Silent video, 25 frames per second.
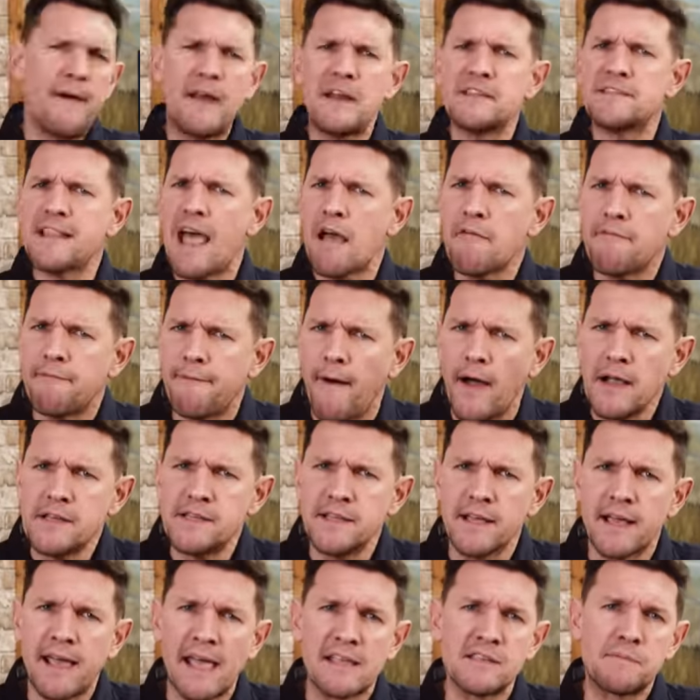Fed is now
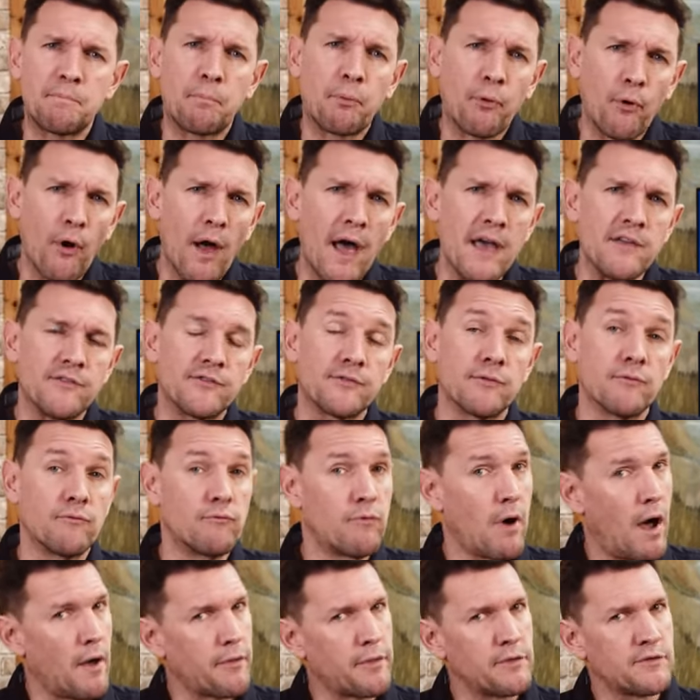fighting against price
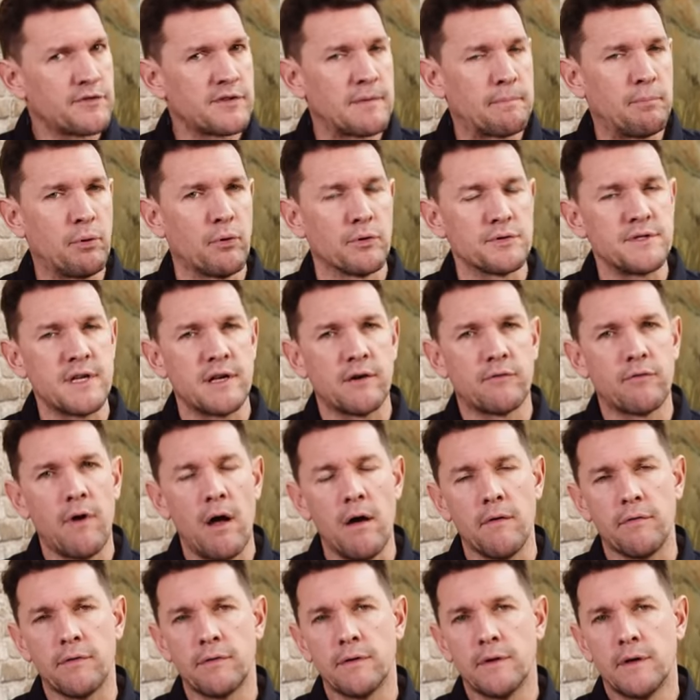rather than supporting
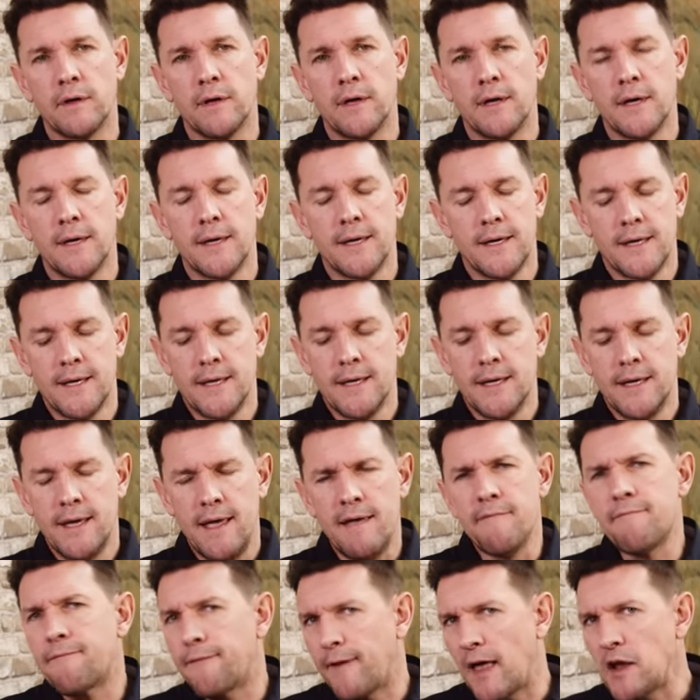growth.
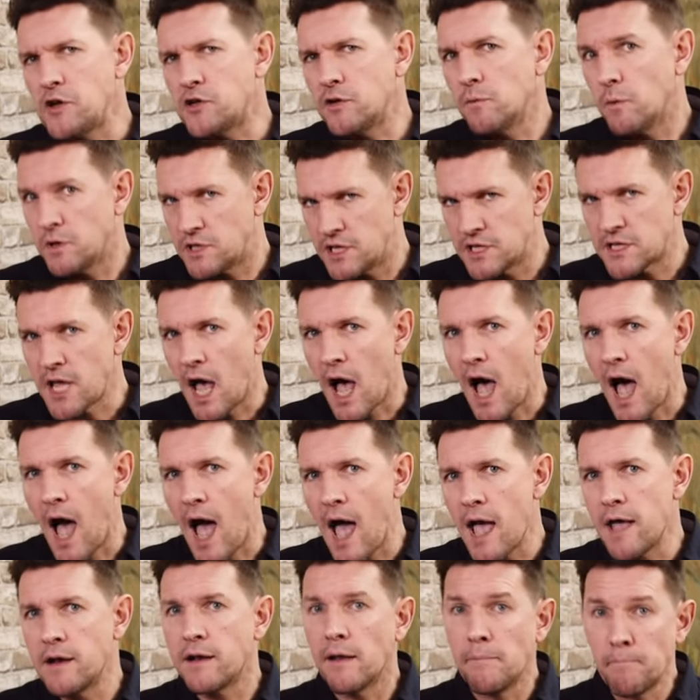Inflation, which is
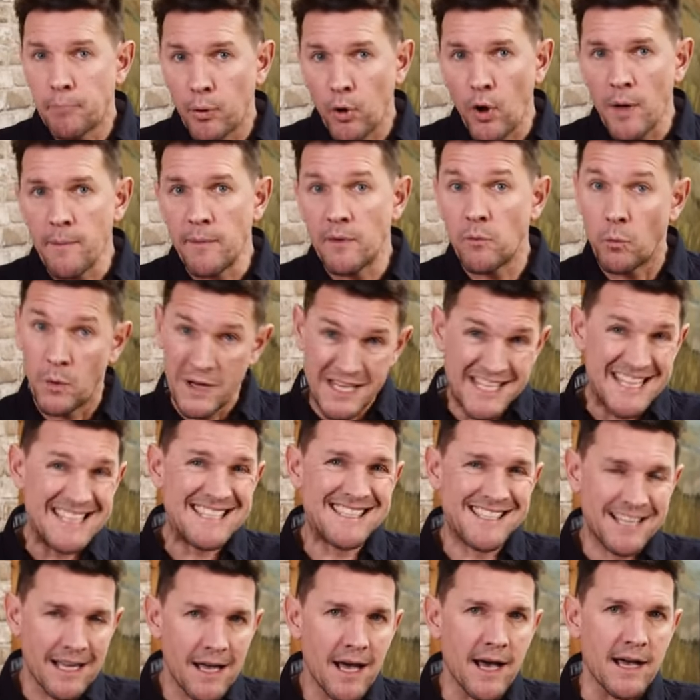high, and employment, which
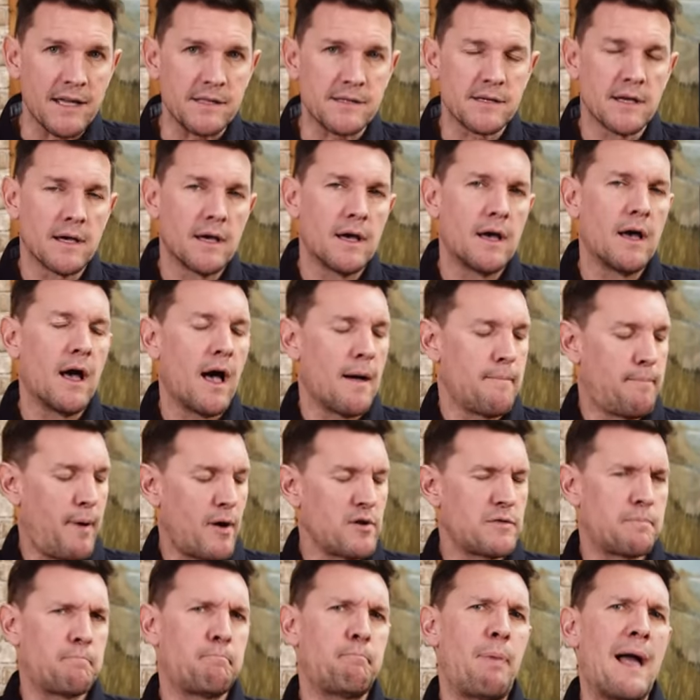is tight, are
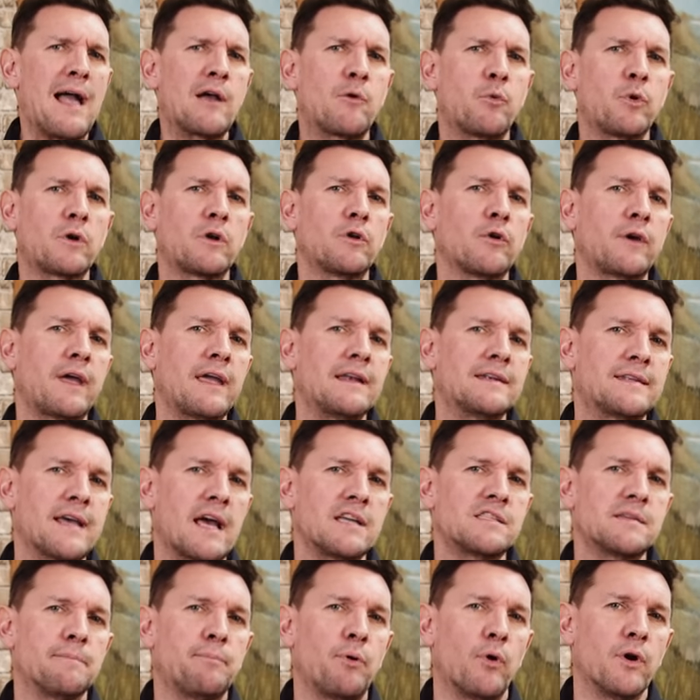both backward-looking
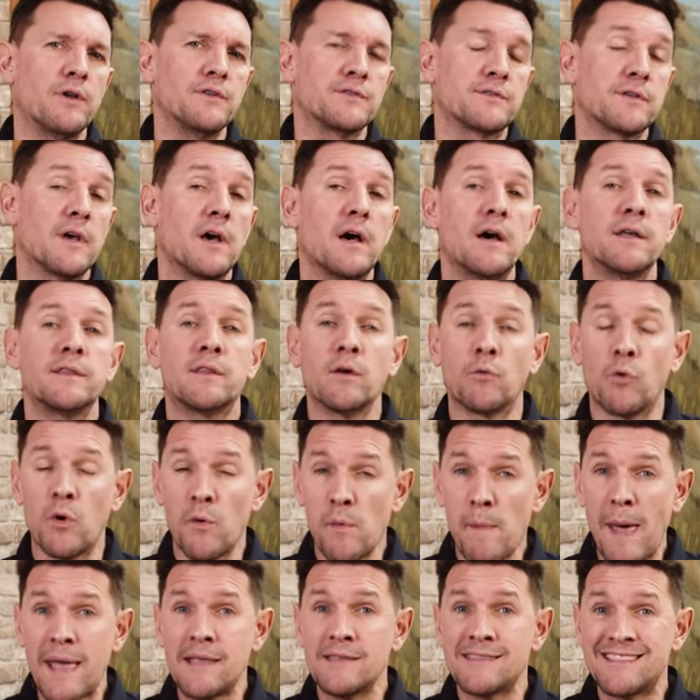data points that will
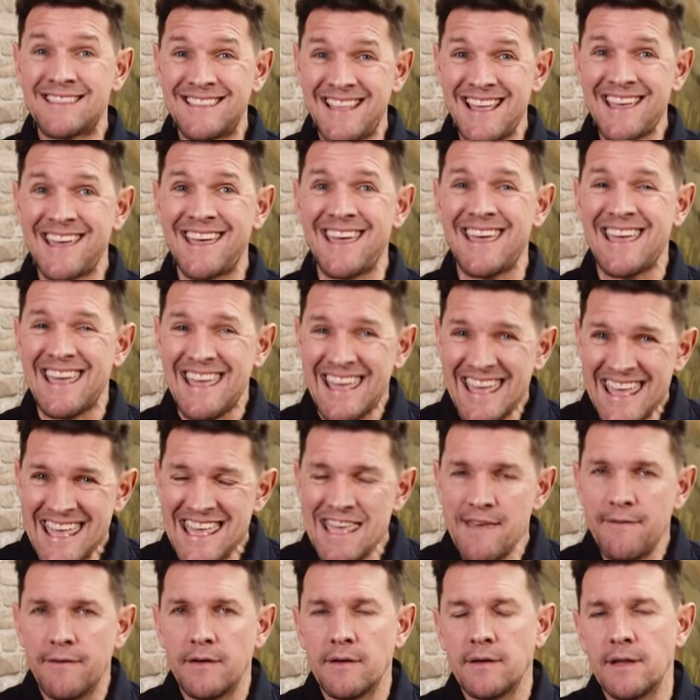remain sticky
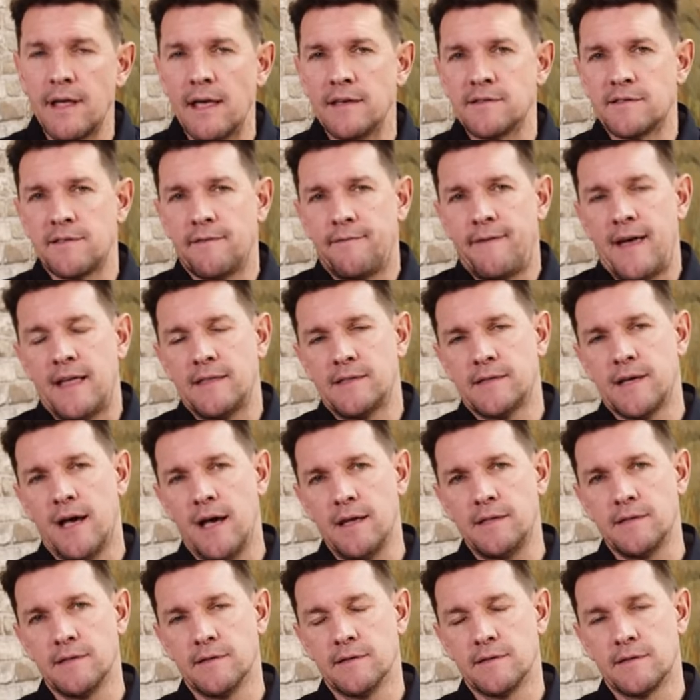even as the Fed
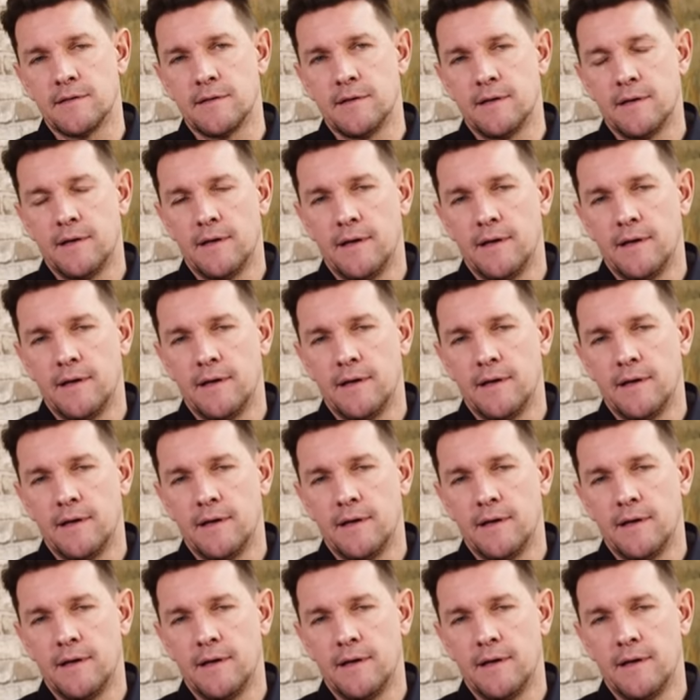tightens.